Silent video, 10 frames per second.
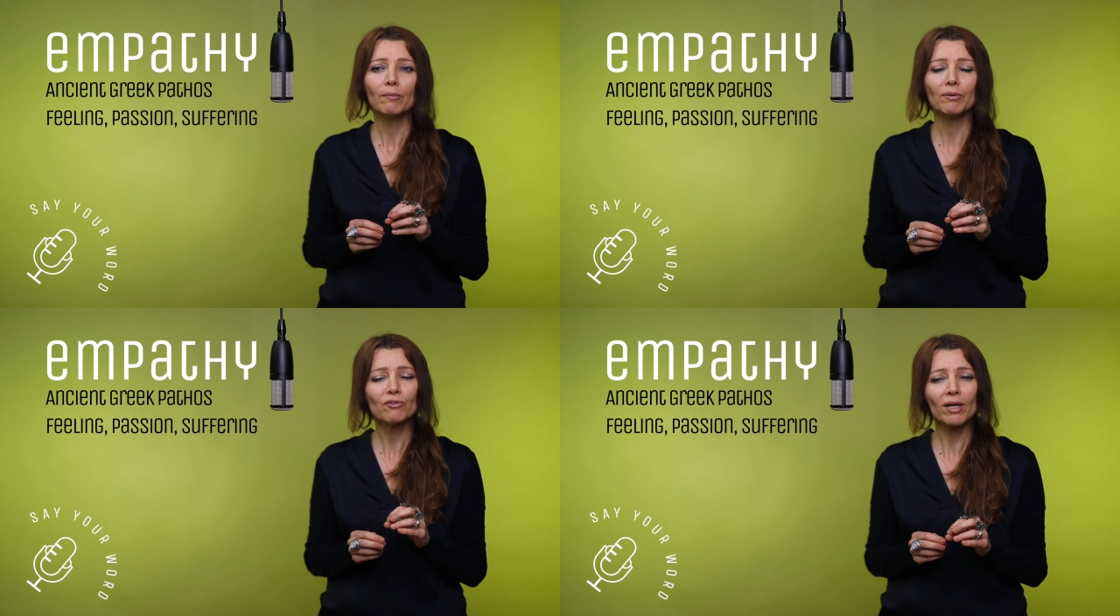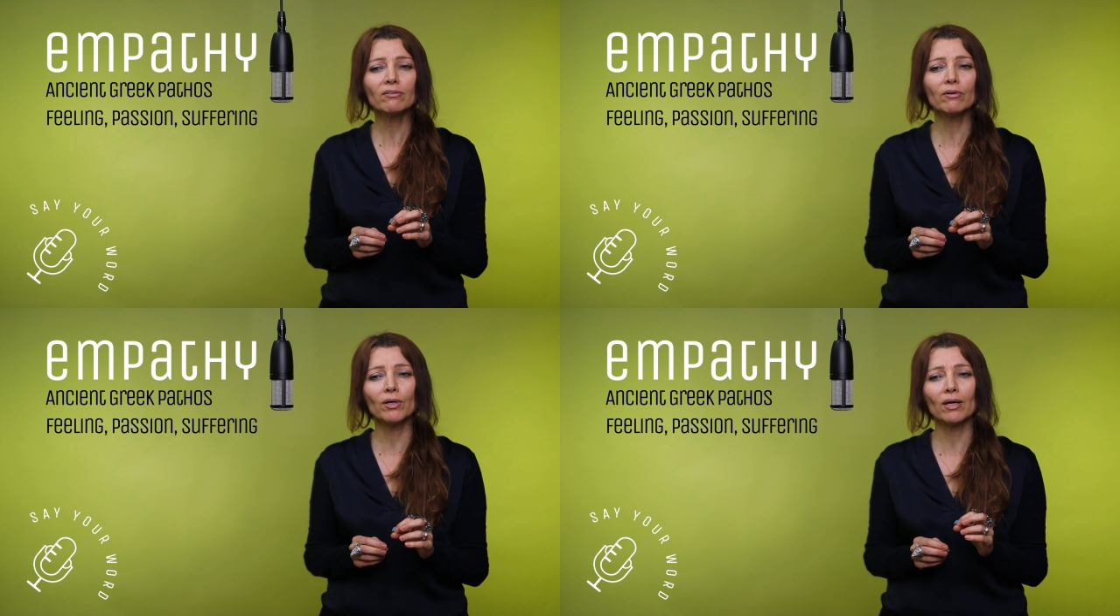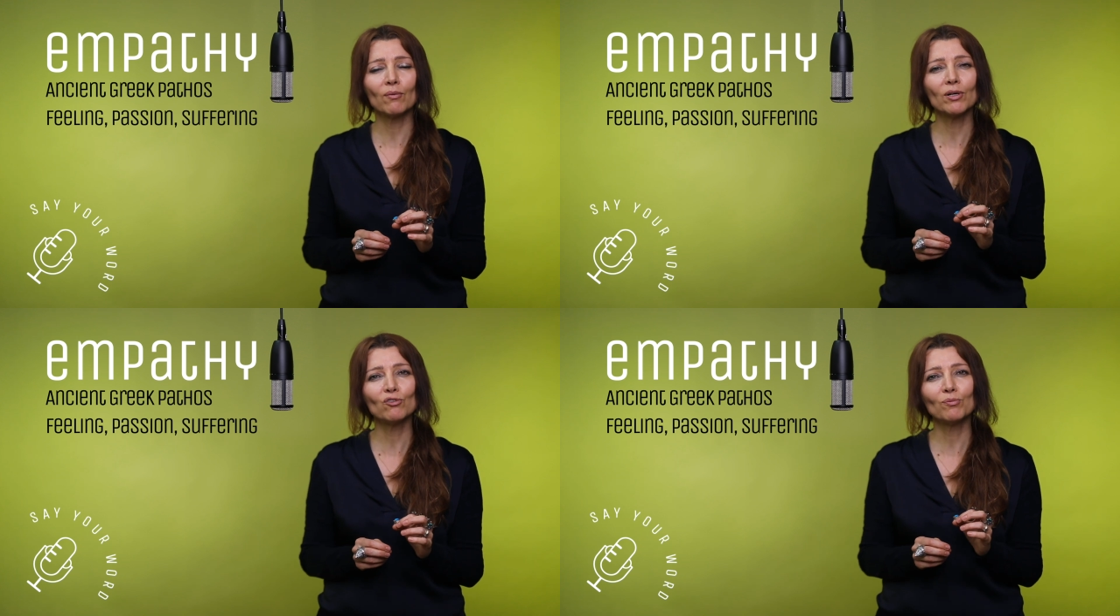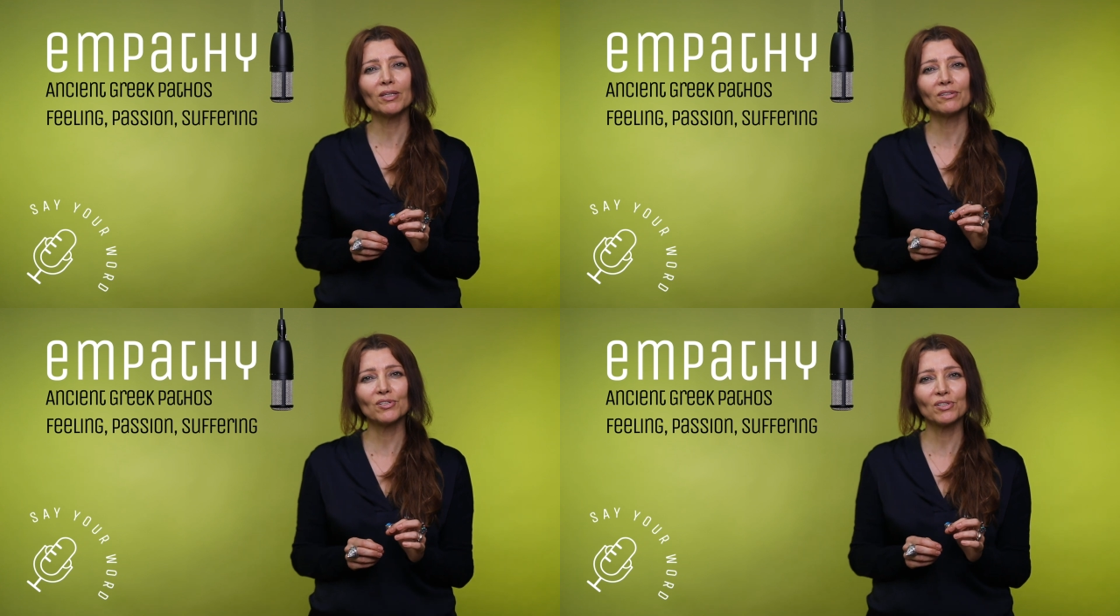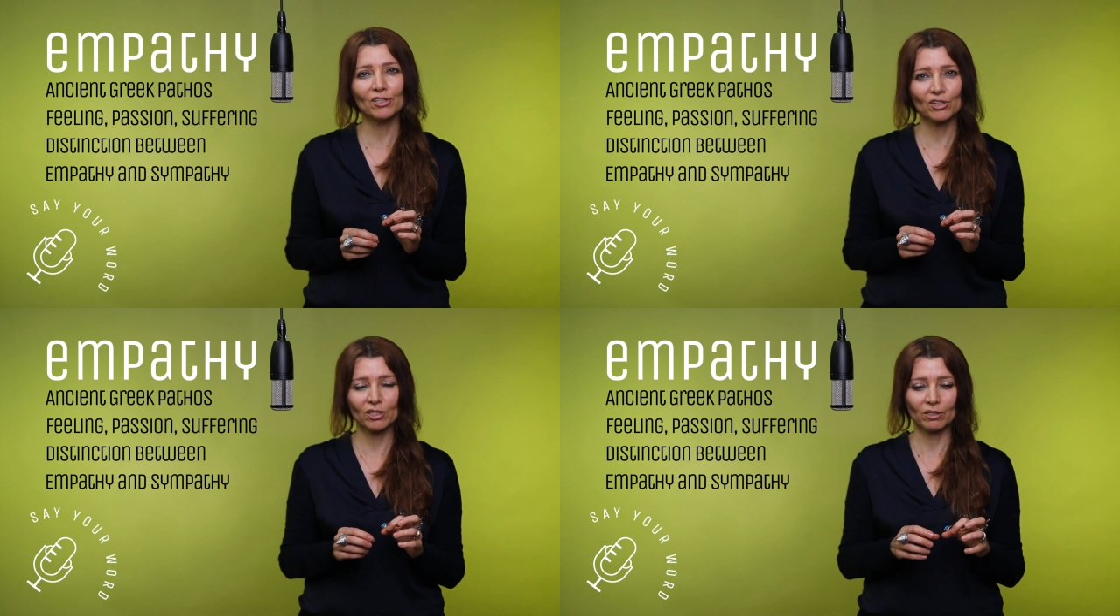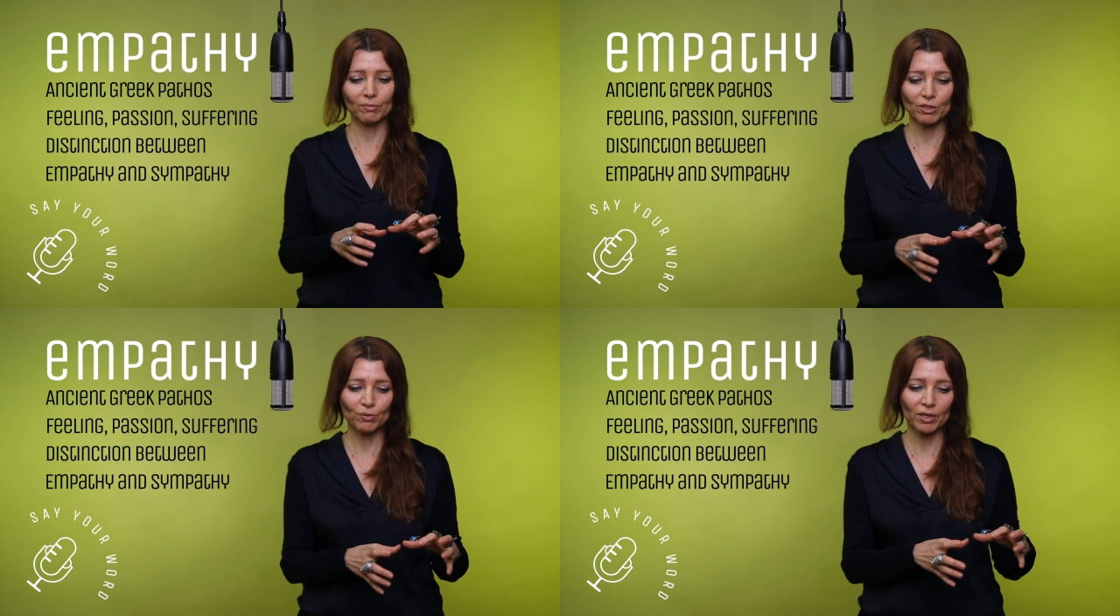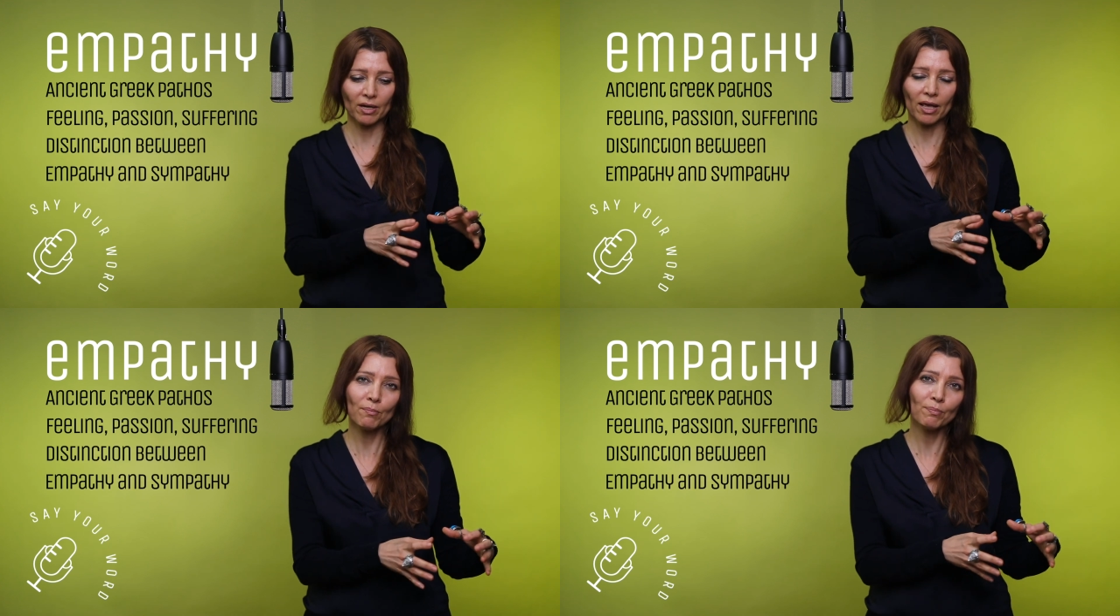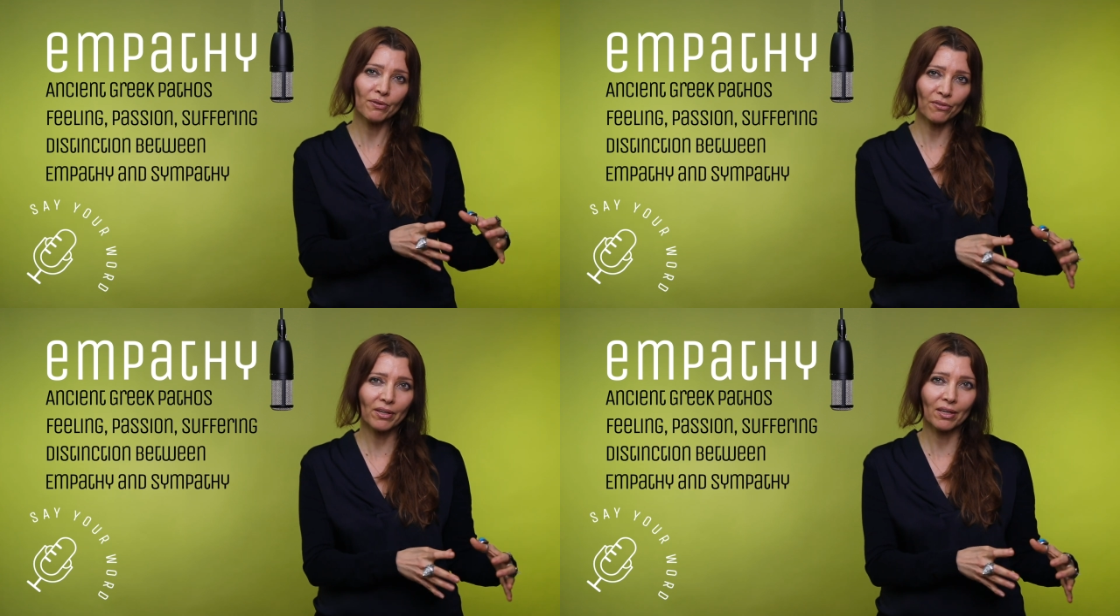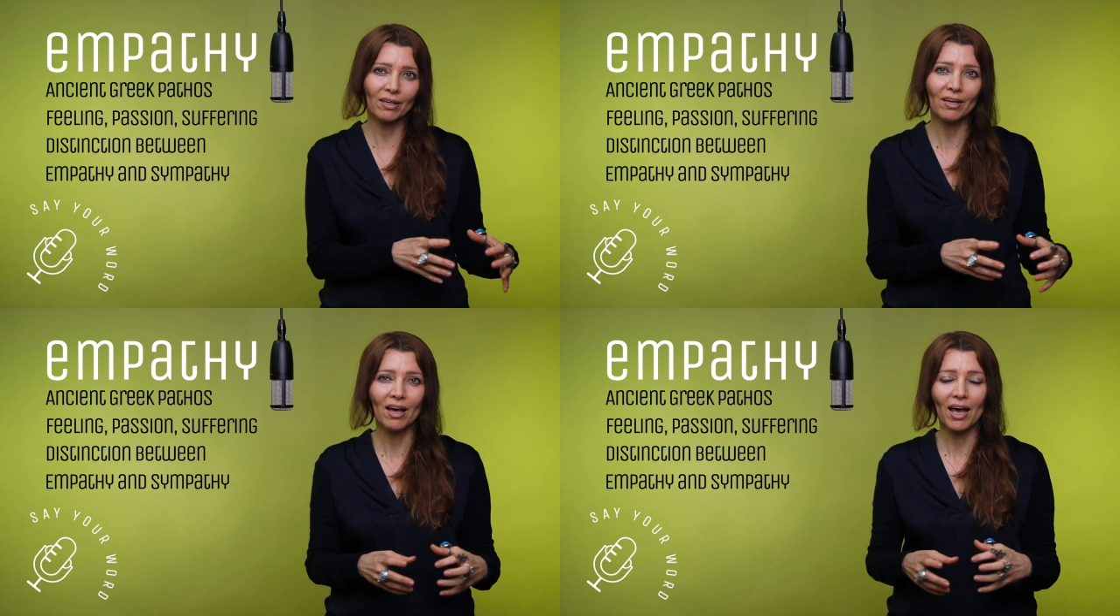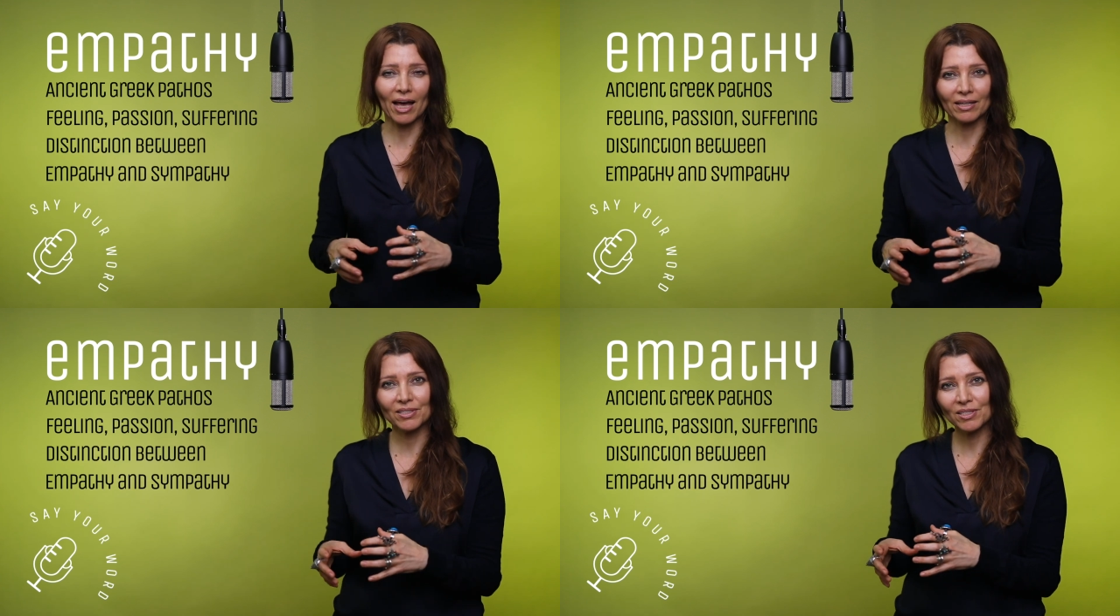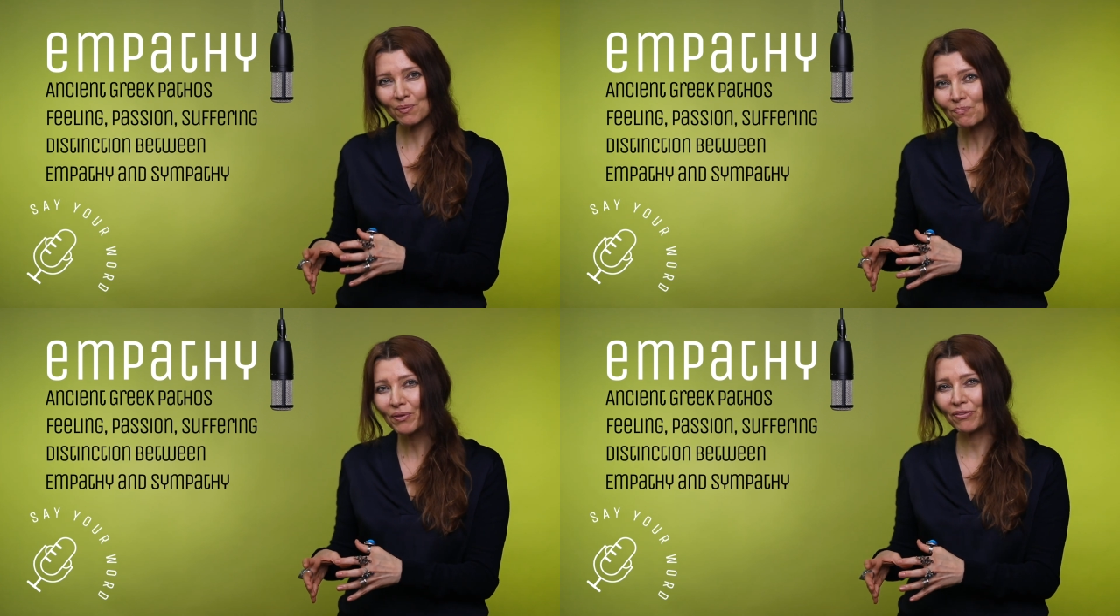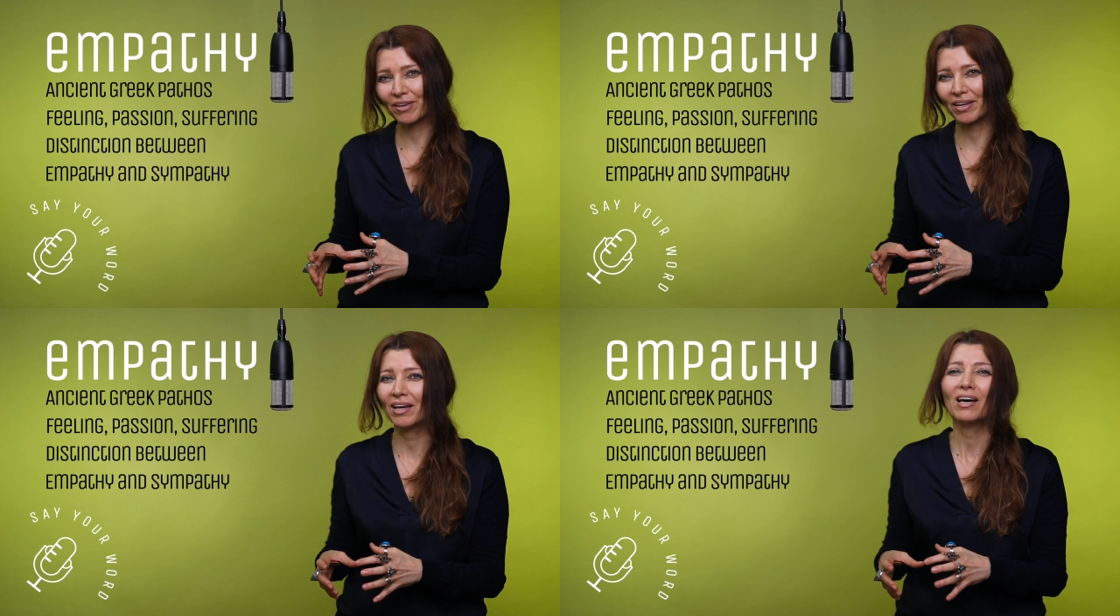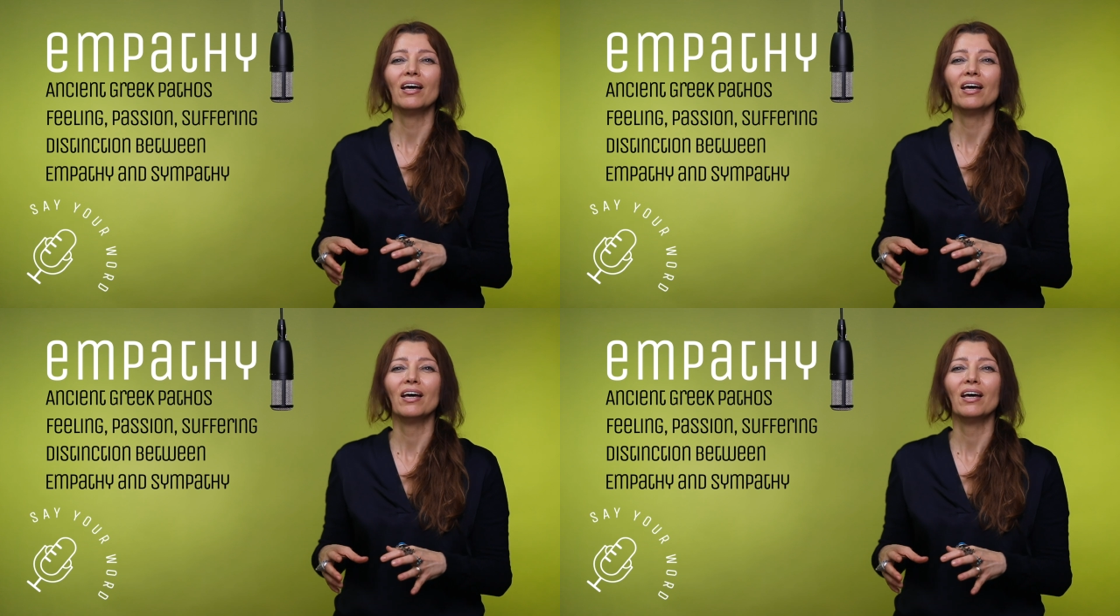But right away, I want to make a distinction between empathy and sympathy.